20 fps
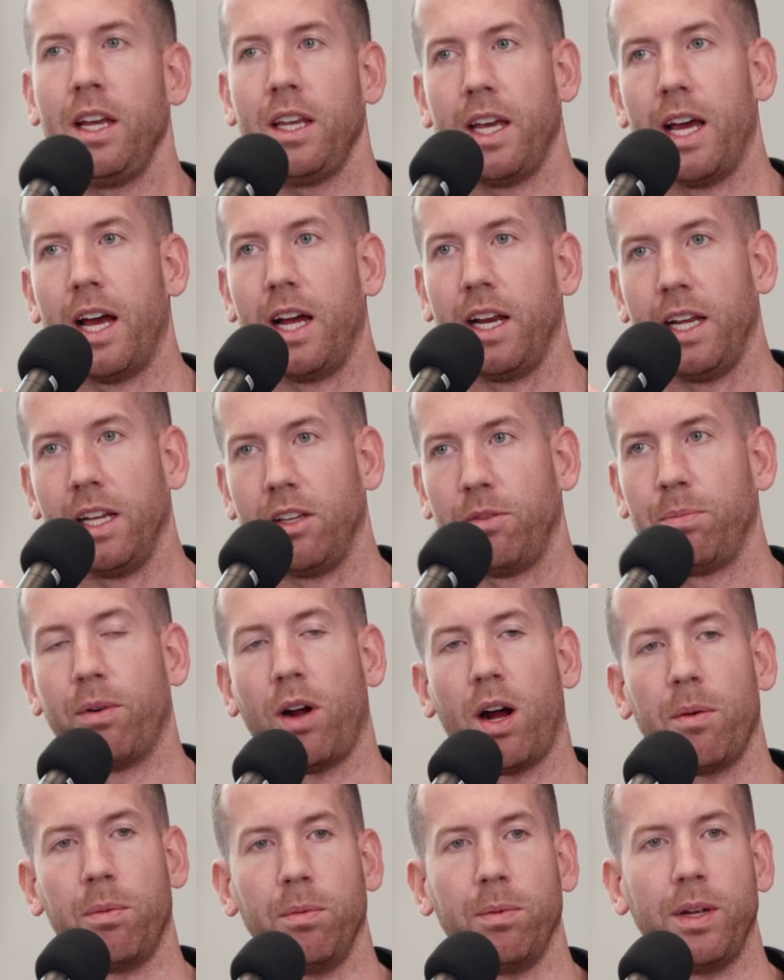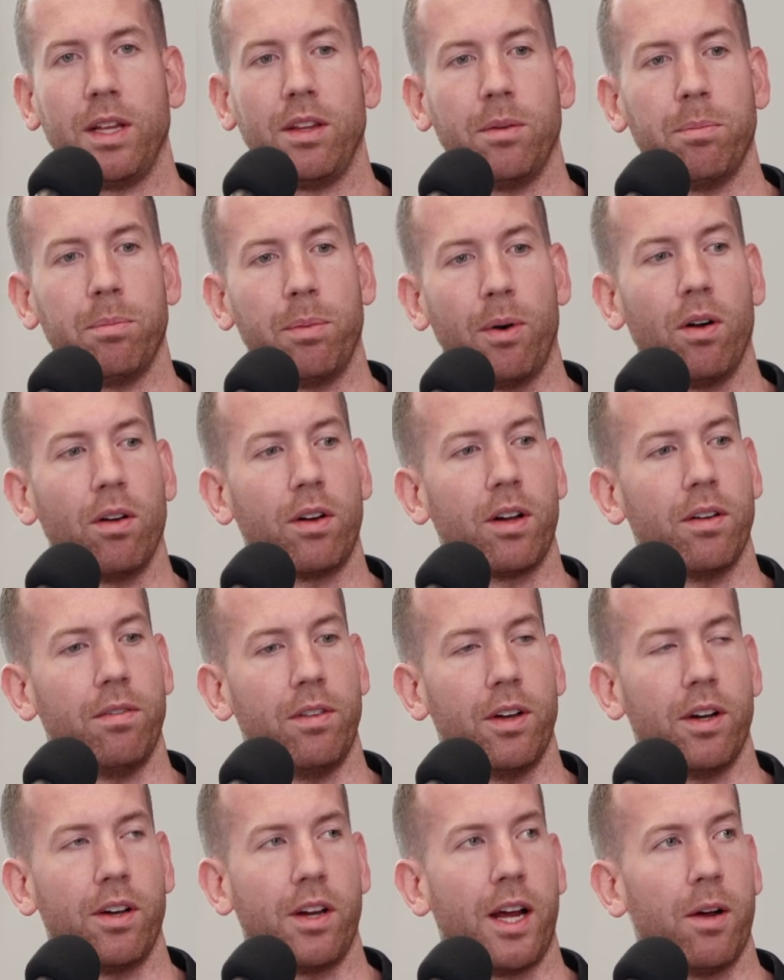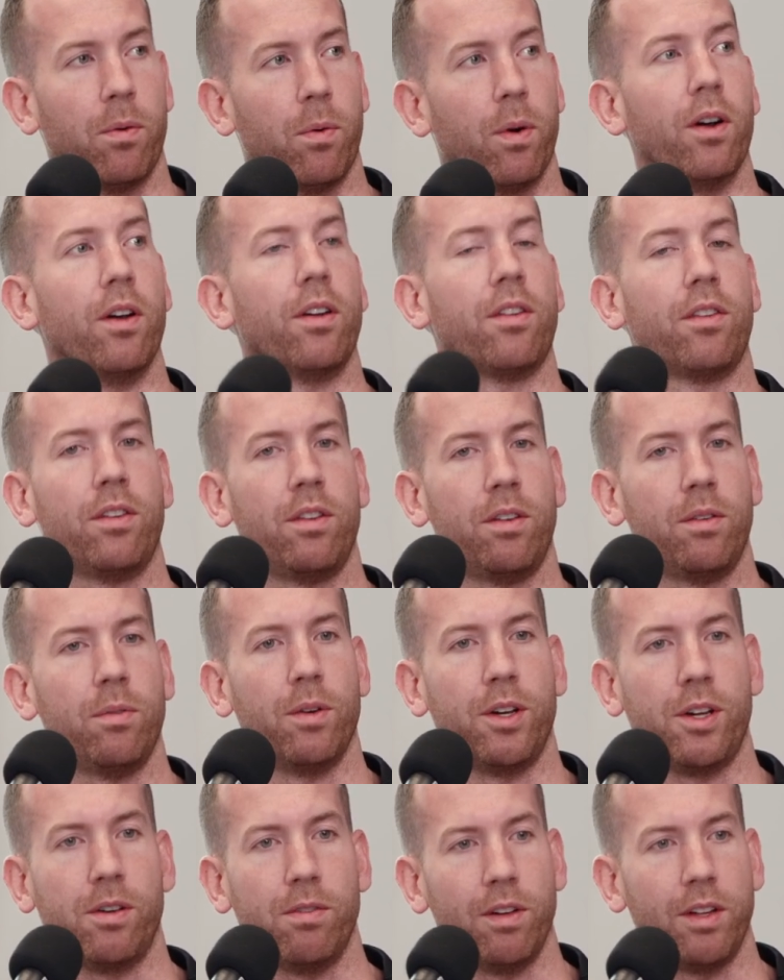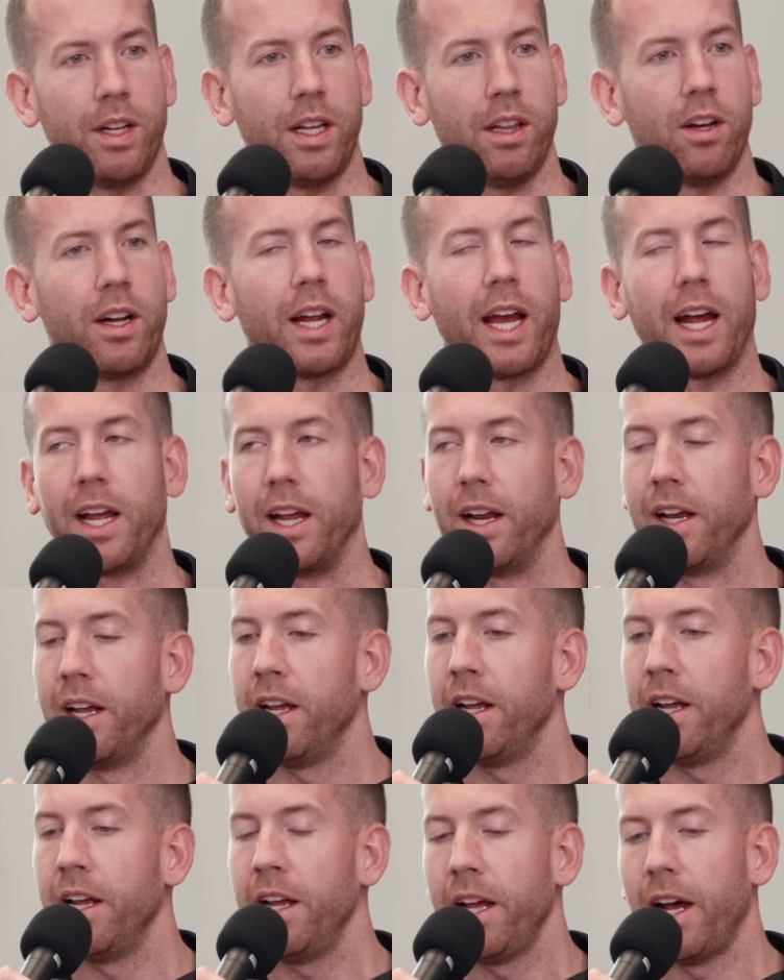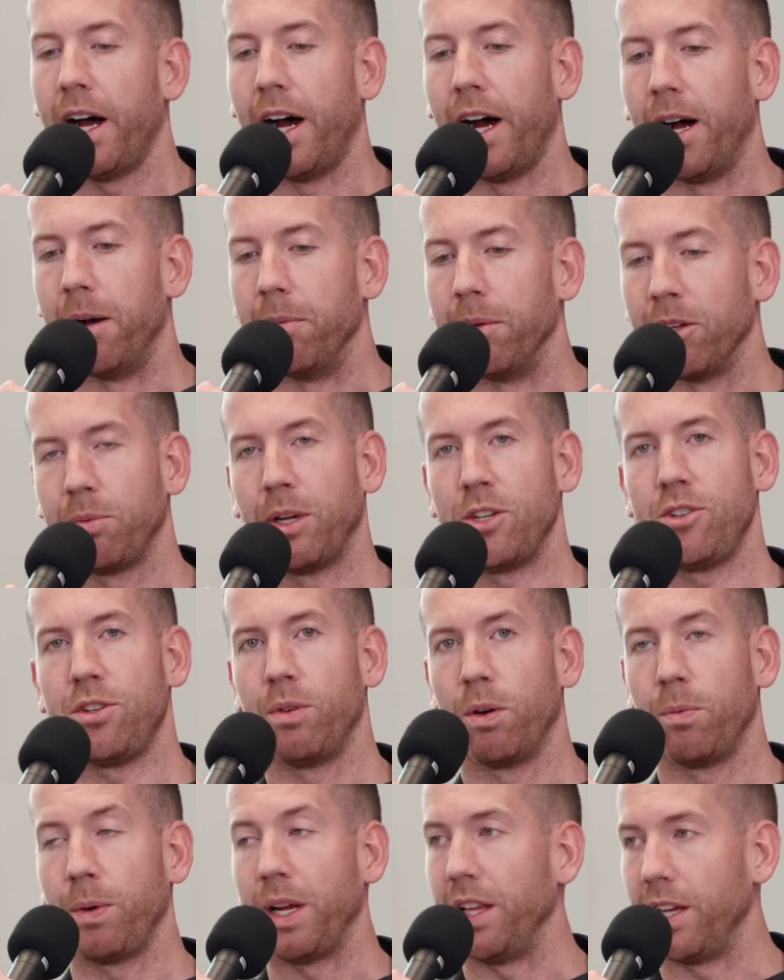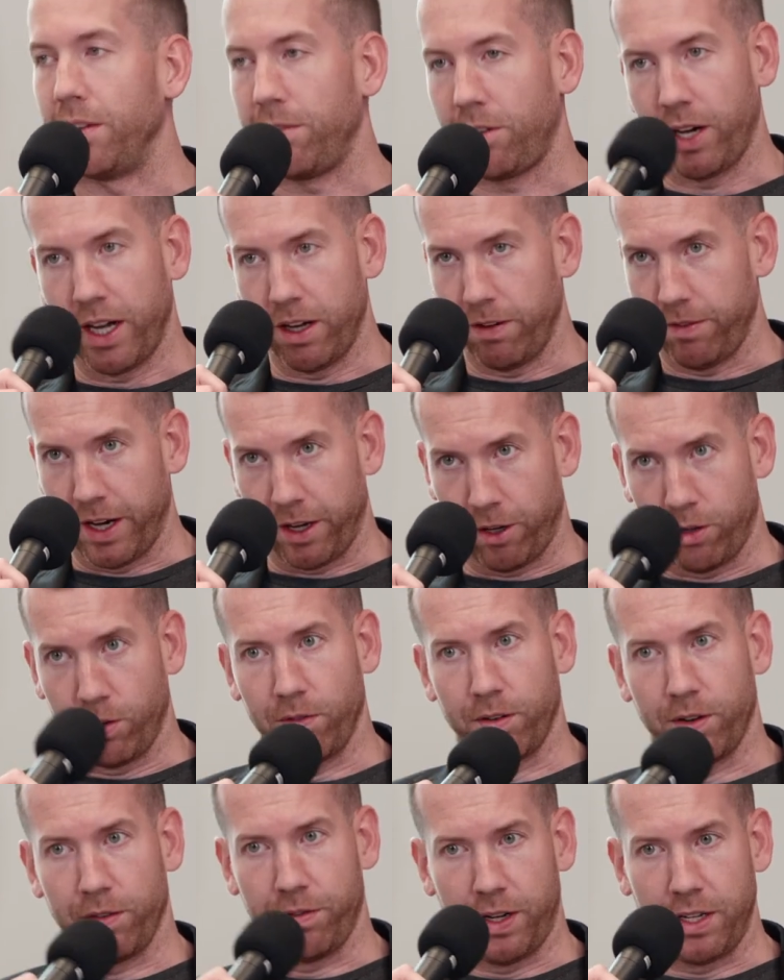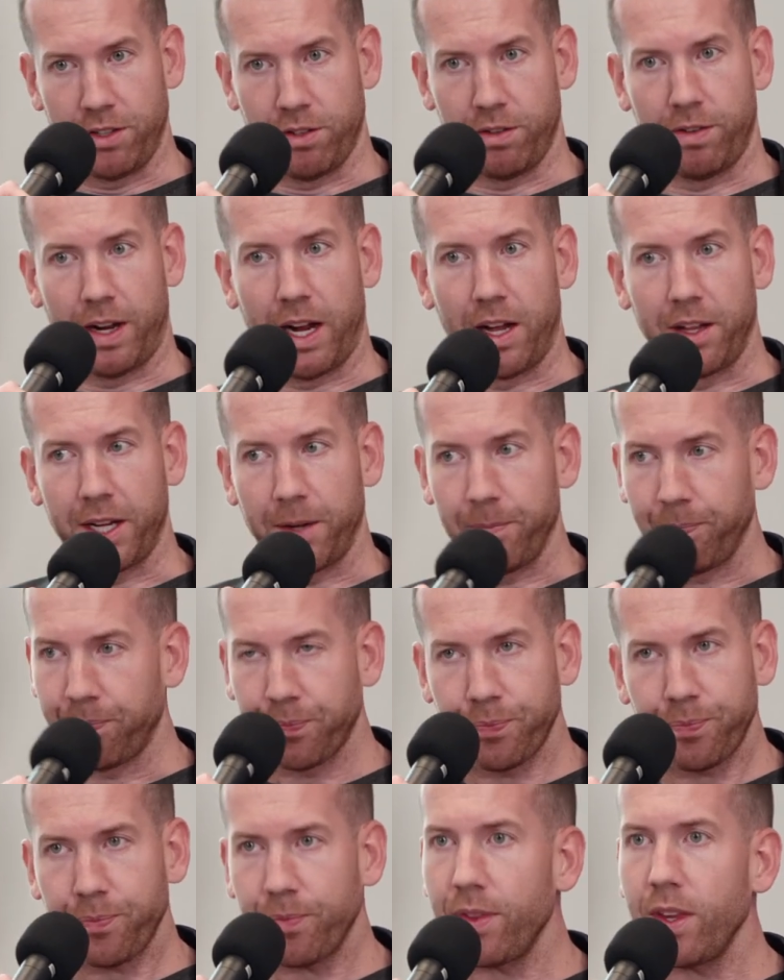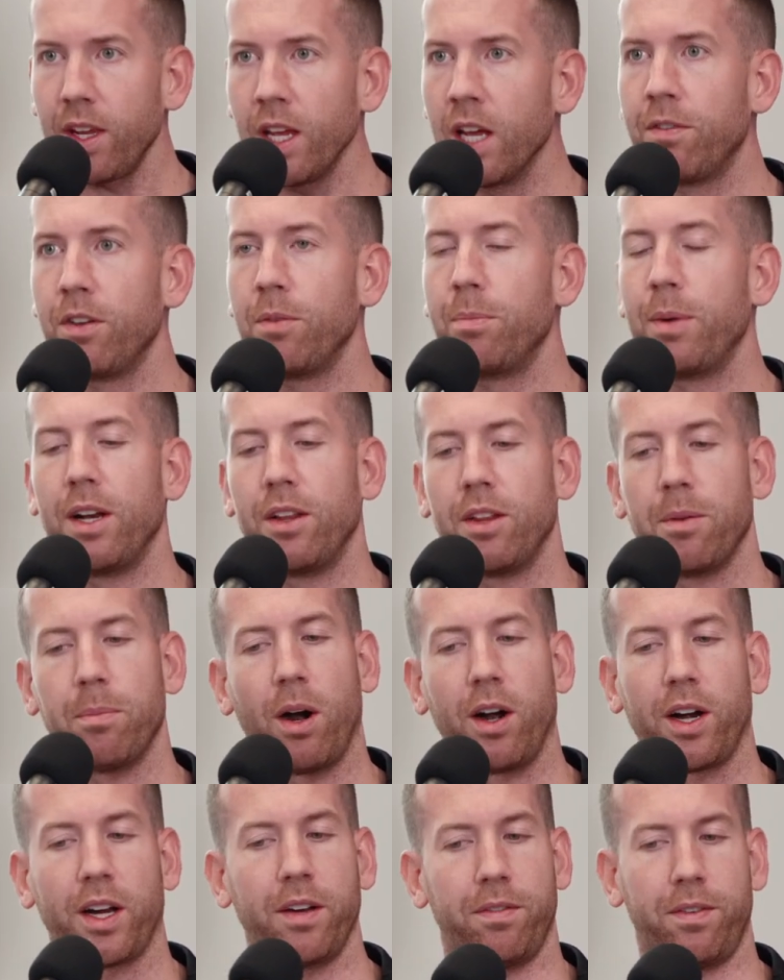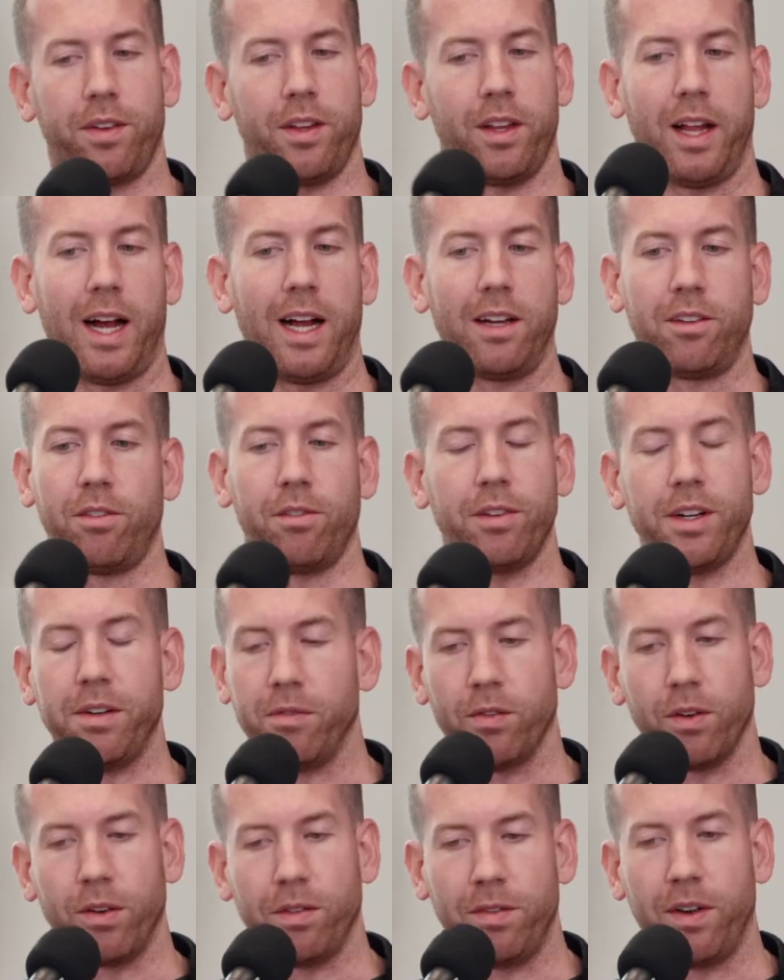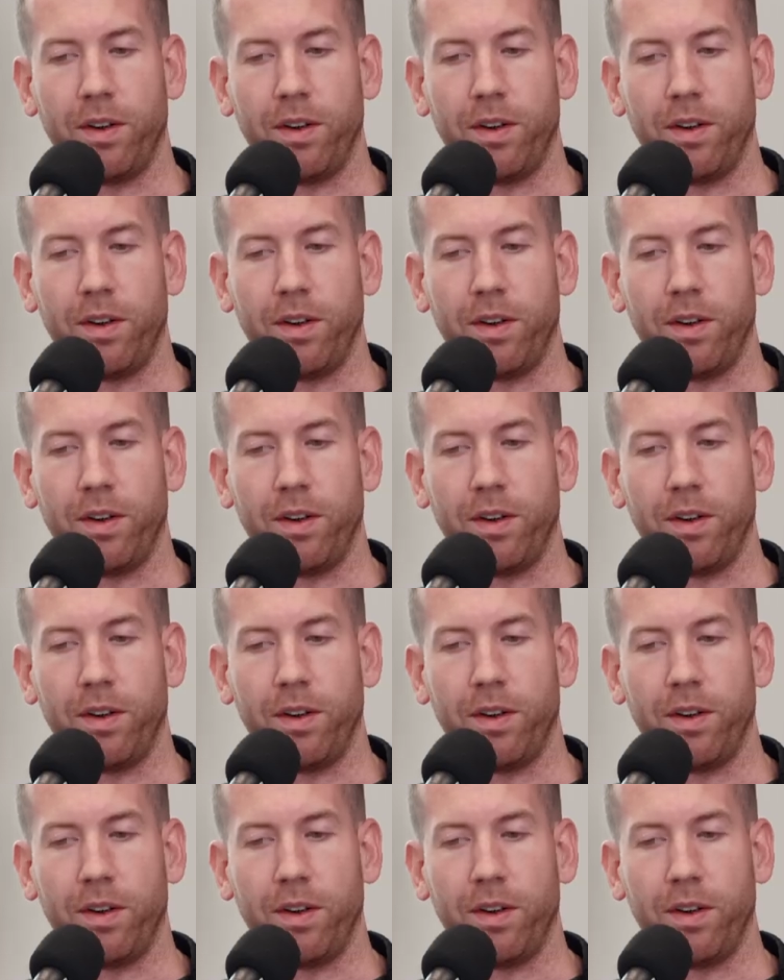yet it's probably the bulk of their net worth when you really look at it, especially where we live, Greater Vancouver, Fraser Valley. If you've been in the market for the last 3, 4,